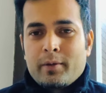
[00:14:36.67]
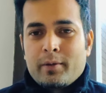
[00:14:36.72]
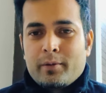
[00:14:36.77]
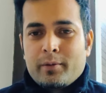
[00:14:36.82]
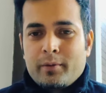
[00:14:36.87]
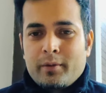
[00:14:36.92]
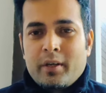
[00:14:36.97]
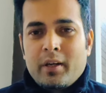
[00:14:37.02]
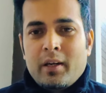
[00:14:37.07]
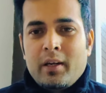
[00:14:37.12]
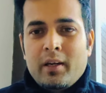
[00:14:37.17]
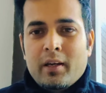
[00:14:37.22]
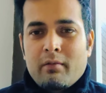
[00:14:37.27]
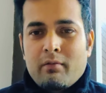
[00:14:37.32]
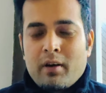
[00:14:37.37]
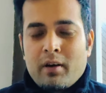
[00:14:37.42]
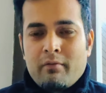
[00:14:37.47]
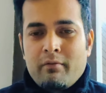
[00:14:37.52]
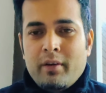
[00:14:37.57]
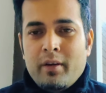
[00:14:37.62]
So till
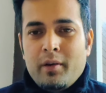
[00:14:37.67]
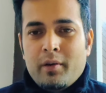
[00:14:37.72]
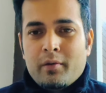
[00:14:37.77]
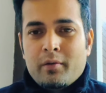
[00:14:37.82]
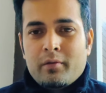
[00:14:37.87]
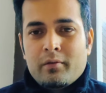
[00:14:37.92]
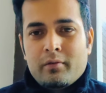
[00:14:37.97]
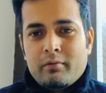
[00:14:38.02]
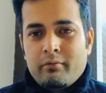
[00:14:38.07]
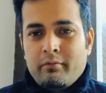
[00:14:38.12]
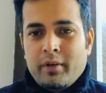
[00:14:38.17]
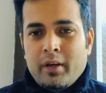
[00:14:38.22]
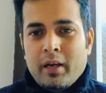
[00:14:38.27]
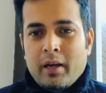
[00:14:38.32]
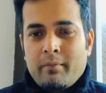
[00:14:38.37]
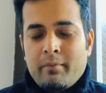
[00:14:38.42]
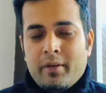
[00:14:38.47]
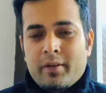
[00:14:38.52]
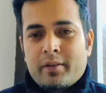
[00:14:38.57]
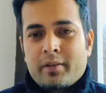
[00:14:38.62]
here what we know we
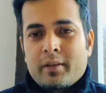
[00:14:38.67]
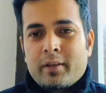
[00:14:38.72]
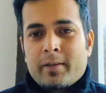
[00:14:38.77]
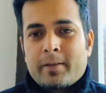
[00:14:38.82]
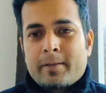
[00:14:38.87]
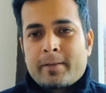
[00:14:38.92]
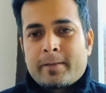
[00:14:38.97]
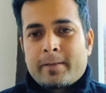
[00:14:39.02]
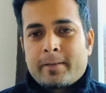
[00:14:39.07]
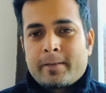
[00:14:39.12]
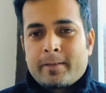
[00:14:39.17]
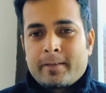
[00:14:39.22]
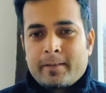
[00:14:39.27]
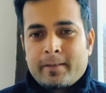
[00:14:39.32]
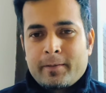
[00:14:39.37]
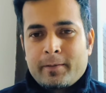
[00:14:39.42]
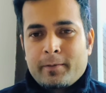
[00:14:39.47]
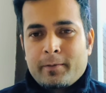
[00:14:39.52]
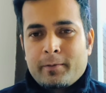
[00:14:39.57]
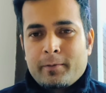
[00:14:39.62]
have discussed.
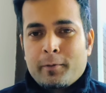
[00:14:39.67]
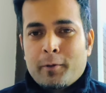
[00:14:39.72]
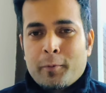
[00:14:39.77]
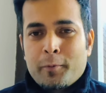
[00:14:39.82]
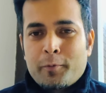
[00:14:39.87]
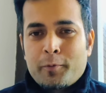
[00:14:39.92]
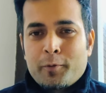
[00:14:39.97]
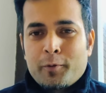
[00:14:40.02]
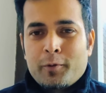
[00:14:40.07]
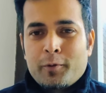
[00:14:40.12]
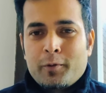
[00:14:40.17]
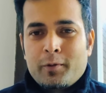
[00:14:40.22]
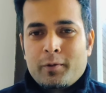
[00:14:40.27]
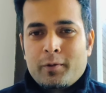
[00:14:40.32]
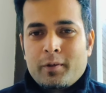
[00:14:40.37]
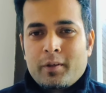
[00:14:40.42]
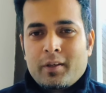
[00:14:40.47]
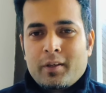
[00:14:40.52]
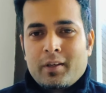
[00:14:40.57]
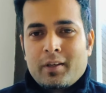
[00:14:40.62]
So hope so
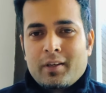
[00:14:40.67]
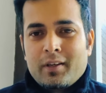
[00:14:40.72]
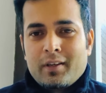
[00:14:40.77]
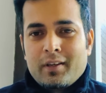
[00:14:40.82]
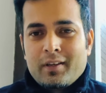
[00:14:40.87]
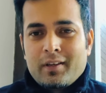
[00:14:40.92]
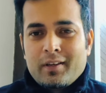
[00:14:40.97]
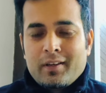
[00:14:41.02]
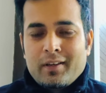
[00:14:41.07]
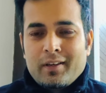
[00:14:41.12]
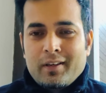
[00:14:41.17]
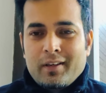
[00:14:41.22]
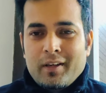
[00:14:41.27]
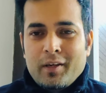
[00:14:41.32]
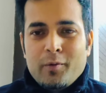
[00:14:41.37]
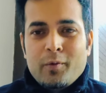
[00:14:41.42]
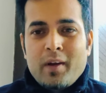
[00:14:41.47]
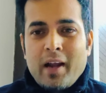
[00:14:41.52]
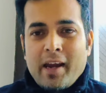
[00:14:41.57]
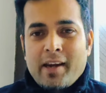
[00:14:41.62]

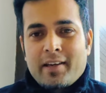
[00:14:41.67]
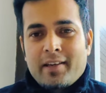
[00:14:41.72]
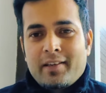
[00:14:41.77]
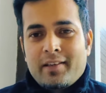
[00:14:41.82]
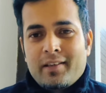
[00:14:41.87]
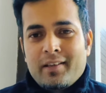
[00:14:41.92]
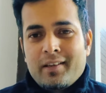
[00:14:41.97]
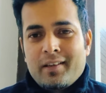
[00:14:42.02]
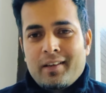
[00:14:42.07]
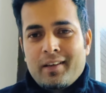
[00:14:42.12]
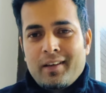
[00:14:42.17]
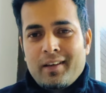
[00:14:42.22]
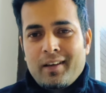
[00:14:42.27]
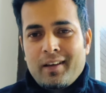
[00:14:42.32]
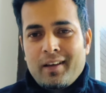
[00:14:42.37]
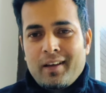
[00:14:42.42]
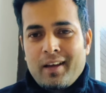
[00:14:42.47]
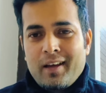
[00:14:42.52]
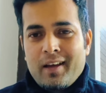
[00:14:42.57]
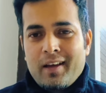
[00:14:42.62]
you like it,
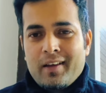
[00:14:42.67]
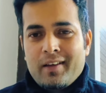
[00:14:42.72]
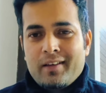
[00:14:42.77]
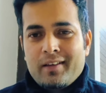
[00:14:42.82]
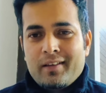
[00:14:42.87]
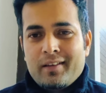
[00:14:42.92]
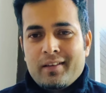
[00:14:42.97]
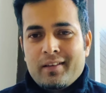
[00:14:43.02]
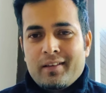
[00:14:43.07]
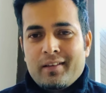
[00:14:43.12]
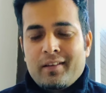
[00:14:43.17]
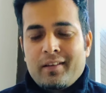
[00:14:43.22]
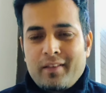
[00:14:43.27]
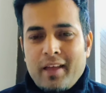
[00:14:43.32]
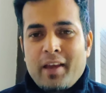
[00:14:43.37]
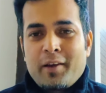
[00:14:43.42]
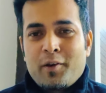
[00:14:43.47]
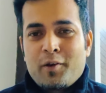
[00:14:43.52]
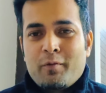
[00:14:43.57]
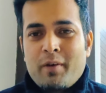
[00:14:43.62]
and
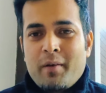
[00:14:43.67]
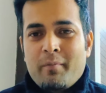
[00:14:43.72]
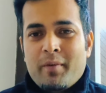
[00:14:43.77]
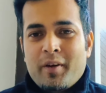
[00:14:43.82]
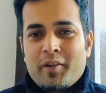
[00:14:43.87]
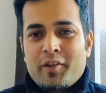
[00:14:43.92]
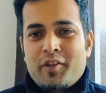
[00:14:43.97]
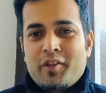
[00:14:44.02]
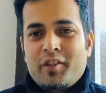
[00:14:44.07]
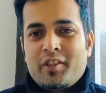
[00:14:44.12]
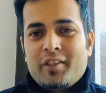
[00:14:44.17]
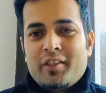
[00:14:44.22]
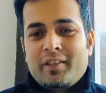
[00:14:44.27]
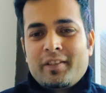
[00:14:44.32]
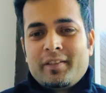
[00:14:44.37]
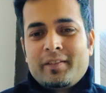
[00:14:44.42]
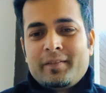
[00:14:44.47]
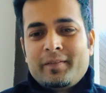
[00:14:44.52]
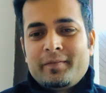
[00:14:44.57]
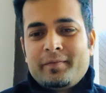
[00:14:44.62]
thank you very much.